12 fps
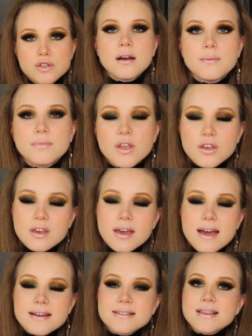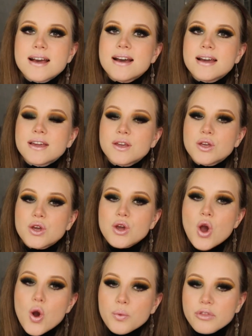Okay guys, I
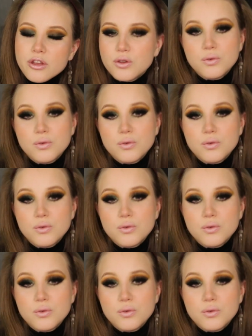hope that